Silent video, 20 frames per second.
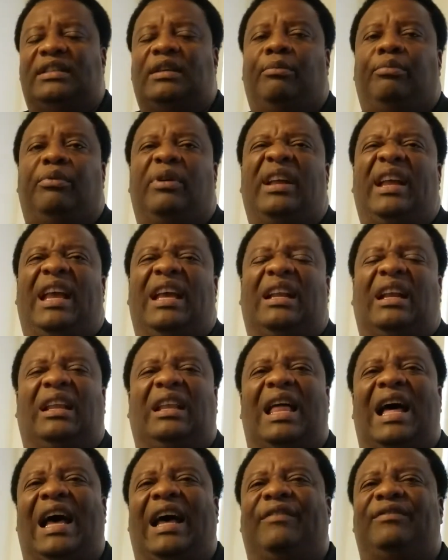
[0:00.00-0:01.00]
to bring in a
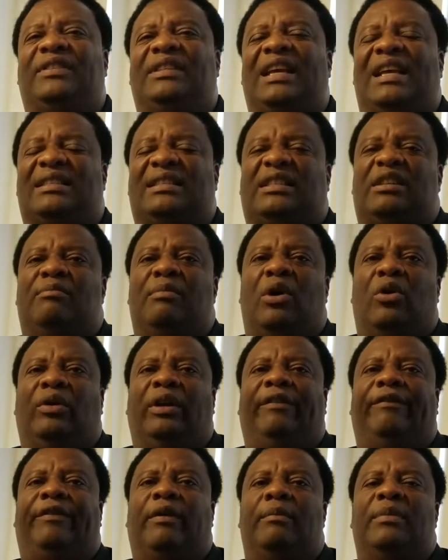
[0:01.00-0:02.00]
live
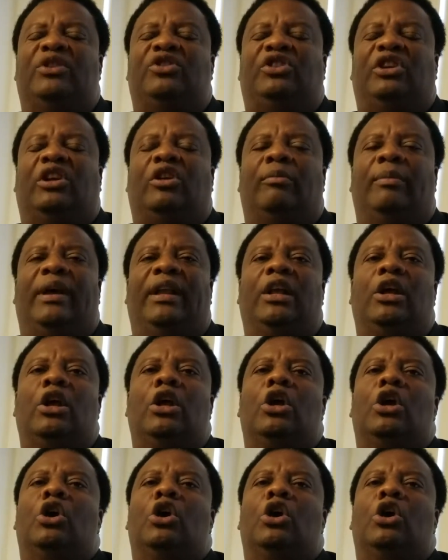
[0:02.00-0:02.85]
testimony from a gentleman